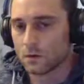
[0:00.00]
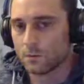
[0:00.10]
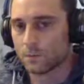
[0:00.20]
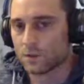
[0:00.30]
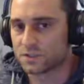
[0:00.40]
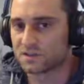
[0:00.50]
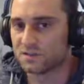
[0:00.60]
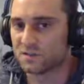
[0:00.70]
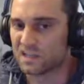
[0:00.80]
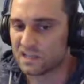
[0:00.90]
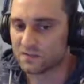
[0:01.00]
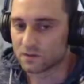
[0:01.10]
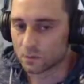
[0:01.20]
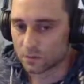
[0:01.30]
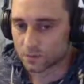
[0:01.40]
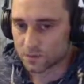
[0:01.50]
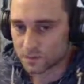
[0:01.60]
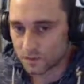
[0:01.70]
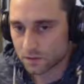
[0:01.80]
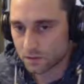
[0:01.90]
But it's just going to be even
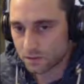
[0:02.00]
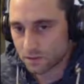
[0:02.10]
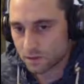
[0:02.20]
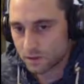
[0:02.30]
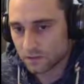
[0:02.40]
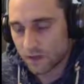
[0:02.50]
worse if